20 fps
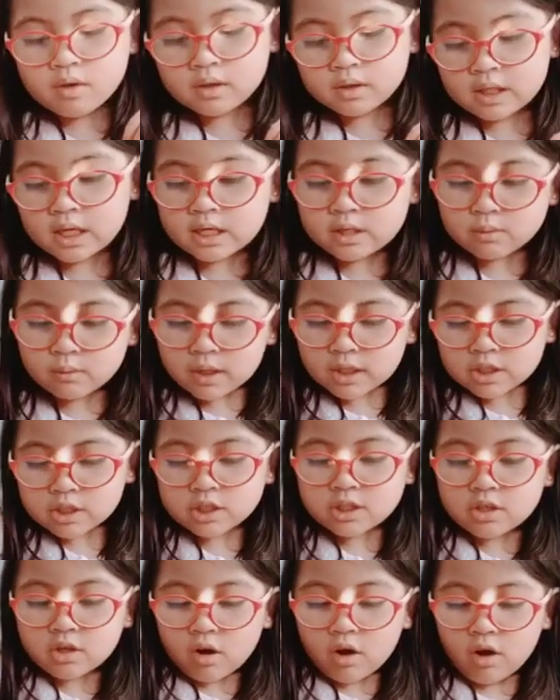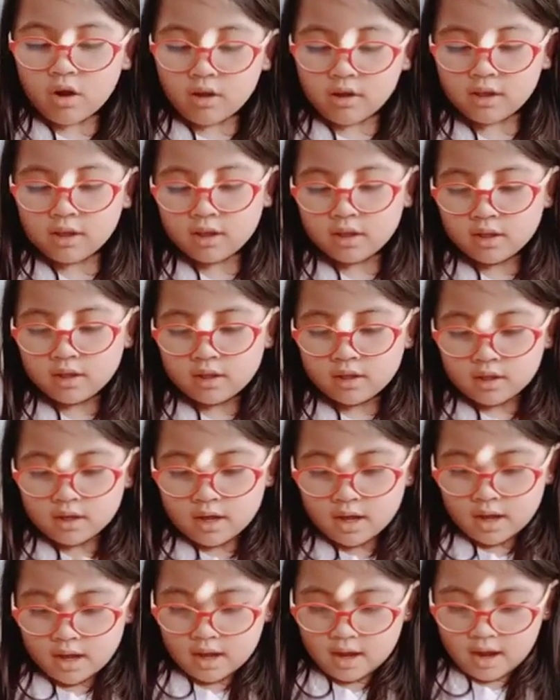Let's wash it all.
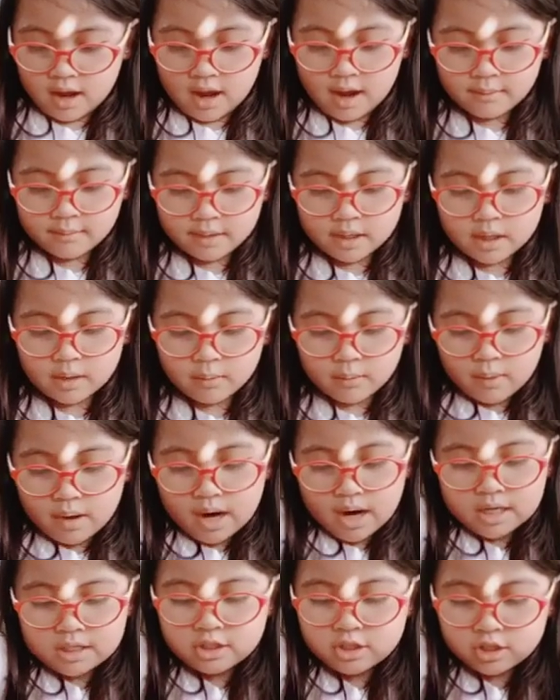I'm gonna wash.